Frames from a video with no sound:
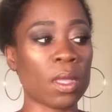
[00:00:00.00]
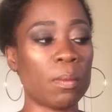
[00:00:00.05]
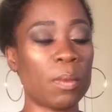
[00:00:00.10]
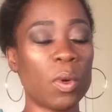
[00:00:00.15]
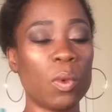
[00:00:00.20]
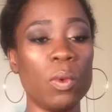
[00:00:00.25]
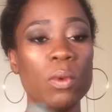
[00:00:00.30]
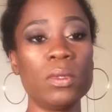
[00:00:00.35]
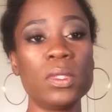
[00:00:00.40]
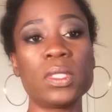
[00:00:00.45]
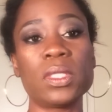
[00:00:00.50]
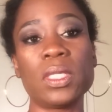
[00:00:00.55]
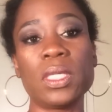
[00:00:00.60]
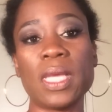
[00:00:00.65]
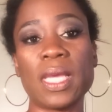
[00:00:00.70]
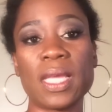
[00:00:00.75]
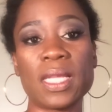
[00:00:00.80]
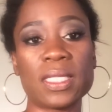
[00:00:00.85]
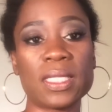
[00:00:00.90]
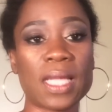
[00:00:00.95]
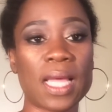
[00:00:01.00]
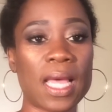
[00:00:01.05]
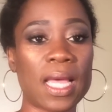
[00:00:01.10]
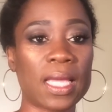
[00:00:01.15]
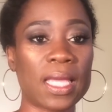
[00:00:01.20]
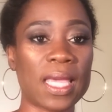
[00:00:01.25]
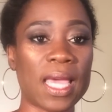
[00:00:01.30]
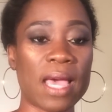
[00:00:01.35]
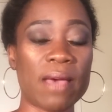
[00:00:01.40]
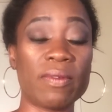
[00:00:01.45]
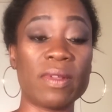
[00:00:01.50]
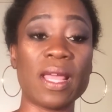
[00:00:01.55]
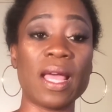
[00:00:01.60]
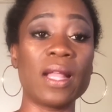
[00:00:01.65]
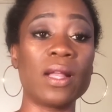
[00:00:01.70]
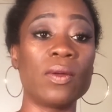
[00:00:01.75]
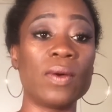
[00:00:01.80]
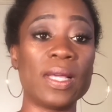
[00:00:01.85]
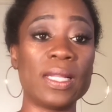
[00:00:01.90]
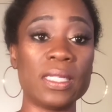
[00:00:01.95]
But when we see anti-cavity,
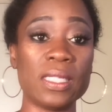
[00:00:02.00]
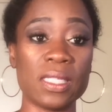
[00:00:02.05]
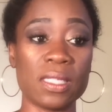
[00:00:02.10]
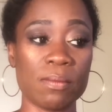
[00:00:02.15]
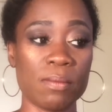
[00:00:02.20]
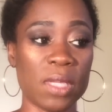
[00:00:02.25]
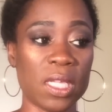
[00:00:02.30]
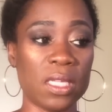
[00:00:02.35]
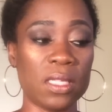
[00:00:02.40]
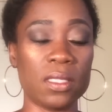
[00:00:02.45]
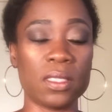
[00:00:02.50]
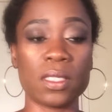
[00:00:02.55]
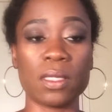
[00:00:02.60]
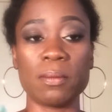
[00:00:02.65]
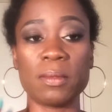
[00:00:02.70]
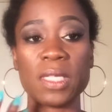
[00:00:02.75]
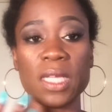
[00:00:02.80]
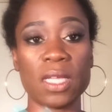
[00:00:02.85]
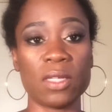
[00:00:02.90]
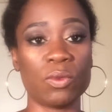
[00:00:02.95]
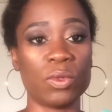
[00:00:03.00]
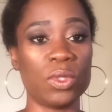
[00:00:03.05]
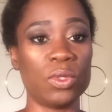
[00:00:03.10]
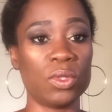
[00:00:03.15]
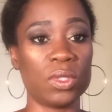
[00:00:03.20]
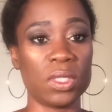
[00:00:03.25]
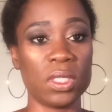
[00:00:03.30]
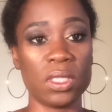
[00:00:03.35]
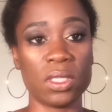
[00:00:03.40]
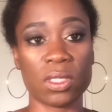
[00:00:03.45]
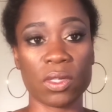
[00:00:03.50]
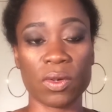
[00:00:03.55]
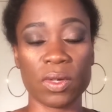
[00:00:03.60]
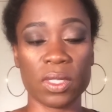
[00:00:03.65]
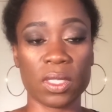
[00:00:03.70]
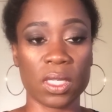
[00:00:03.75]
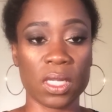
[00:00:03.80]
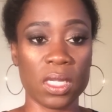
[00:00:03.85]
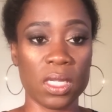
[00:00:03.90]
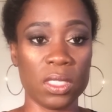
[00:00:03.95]
I know, at least me, sometimes when you see
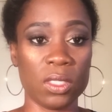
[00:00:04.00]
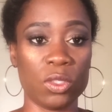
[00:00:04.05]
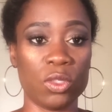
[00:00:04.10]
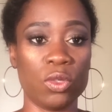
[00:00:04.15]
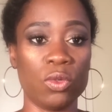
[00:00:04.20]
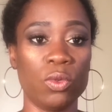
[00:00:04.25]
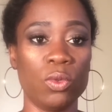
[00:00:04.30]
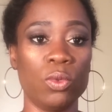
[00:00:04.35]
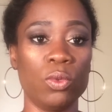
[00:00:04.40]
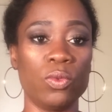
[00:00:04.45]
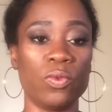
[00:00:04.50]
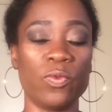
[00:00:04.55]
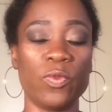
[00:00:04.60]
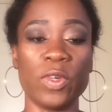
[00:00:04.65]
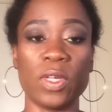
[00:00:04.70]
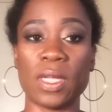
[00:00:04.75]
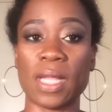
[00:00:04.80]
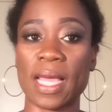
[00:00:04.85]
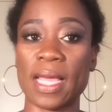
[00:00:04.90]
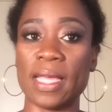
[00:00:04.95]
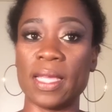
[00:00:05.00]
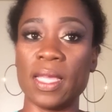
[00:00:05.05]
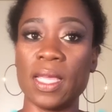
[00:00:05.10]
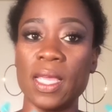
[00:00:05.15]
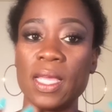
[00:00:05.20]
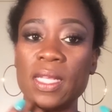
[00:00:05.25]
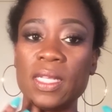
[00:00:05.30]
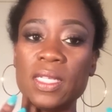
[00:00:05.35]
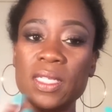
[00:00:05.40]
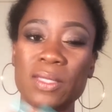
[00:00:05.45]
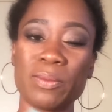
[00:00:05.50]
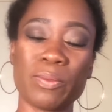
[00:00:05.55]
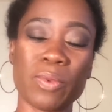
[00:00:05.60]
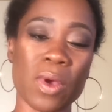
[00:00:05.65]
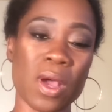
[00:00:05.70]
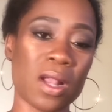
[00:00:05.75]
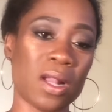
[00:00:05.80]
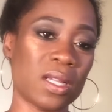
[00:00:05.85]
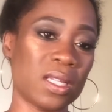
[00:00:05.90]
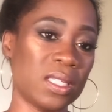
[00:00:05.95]
certain things, you feel like this
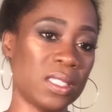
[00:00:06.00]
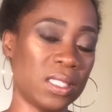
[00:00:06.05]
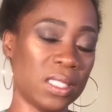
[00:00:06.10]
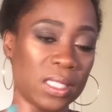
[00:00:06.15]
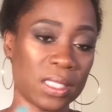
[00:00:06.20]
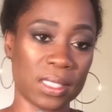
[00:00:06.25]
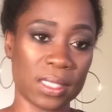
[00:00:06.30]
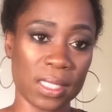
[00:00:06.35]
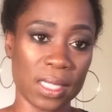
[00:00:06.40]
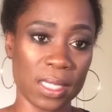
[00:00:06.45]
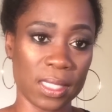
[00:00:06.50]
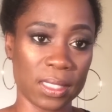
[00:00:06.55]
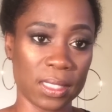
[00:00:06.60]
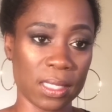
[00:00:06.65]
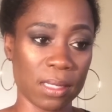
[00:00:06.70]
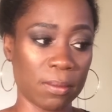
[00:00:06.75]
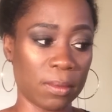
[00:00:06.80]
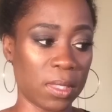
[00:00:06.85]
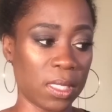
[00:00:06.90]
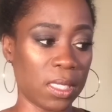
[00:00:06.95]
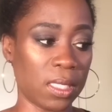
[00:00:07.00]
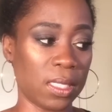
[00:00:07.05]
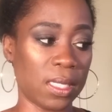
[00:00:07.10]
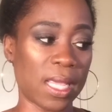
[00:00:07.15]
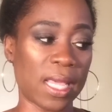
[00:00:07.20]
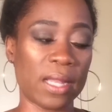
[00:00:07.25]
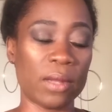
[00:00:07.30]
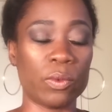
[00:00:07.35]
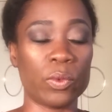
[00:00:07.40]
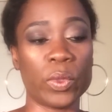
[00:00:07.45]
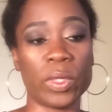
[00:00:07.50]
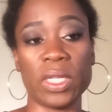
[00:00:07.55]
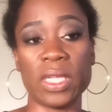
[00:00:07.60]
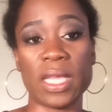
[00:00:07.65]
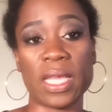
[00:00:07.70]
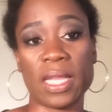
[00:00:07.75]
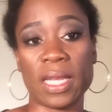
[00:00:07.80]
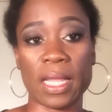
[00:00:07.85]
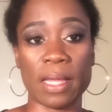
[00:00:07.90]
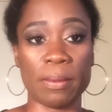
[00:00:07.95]
product is just saying something that it
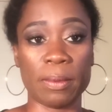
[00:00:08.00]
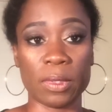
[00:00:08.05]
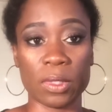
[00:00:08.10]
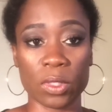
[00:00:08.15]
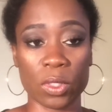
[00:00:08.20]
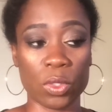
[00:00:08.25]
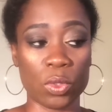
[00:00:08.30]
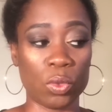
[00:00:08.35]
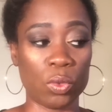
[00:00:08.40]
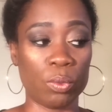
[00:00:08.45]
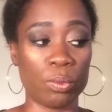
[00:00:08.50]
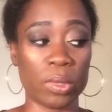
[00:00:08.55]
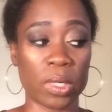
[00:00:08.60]
really ain't able to do.